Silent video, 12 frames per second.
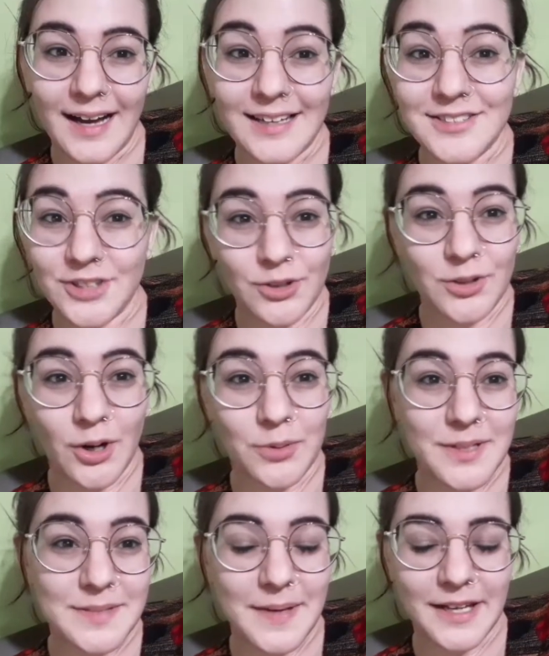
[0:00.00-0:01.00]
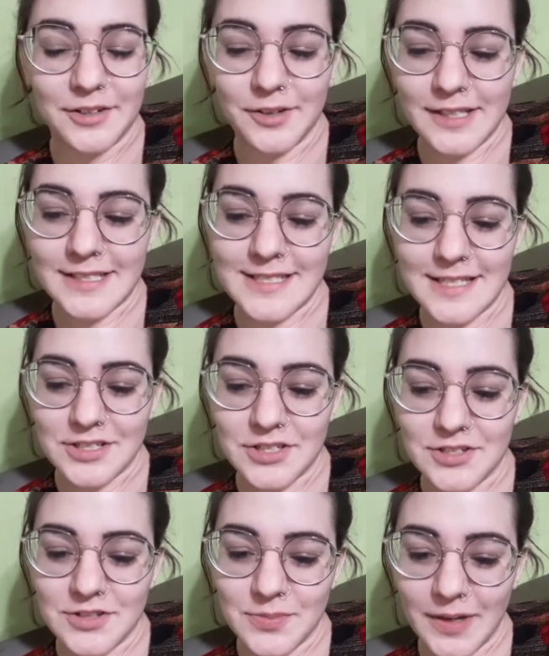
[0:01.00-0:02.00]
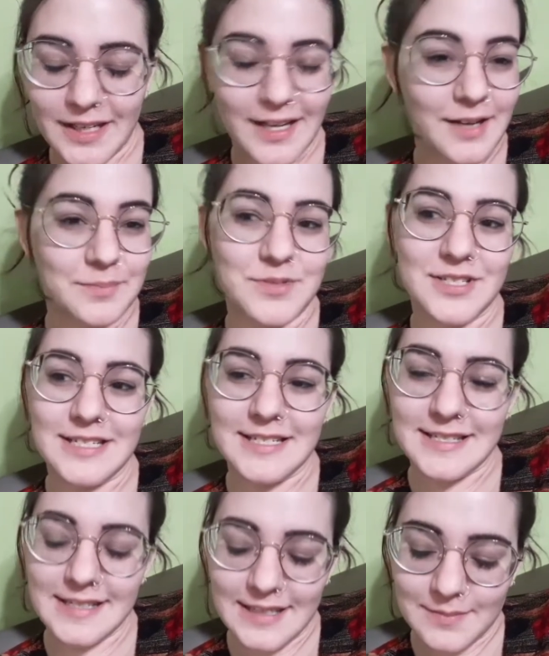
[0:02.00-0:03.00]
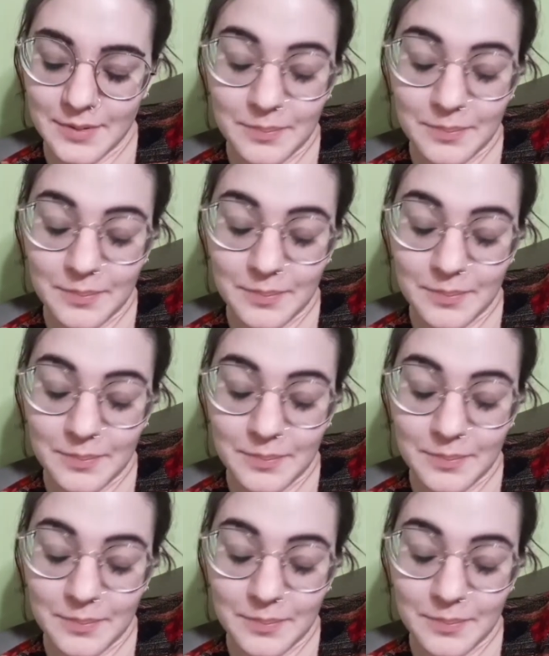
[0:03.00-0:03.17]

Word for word: I don't always make great decisions when it comes to sleep,